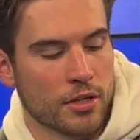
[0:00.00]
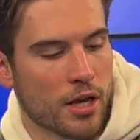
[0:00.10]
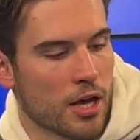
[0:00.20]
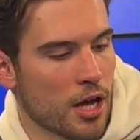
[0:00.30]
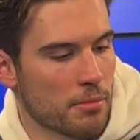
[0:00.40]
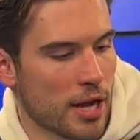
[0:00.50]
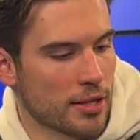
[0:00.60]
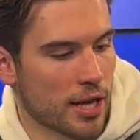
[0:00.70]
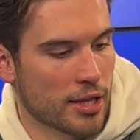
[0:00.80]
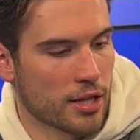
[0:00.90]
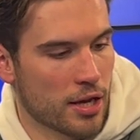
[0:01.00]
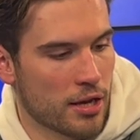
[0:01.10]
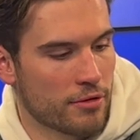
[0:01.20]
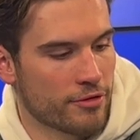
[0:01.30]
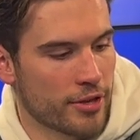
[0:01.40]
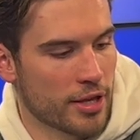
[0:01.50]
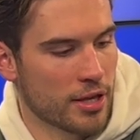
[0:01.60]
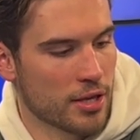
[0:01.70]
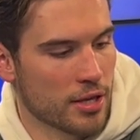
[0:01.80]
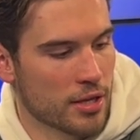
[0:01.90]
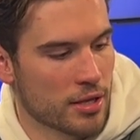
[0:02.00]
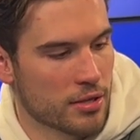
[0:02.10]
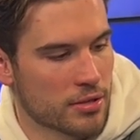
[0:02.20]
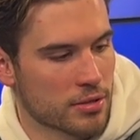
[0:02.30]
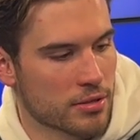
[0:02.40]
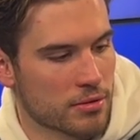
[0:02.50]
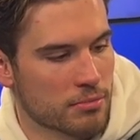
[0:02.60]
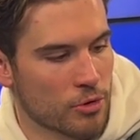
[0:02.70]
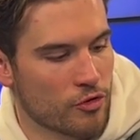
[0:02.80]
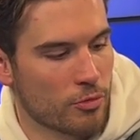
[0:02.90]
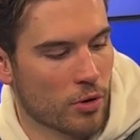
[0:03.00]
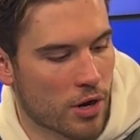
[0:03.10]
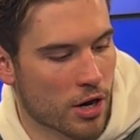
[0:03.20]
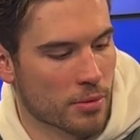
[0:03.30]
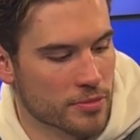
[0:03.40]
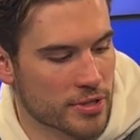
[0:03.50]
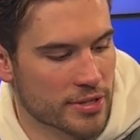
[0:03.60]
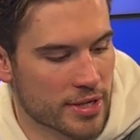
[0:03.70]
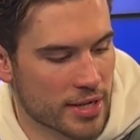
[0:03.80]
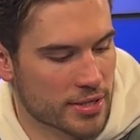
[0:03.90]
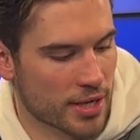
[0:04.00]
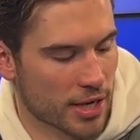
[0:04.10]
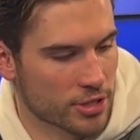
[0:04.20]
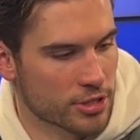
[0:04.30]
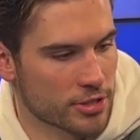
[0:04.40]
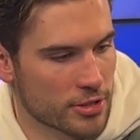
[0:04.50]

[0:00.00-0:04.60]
I love the movable arms. It's a nice touch.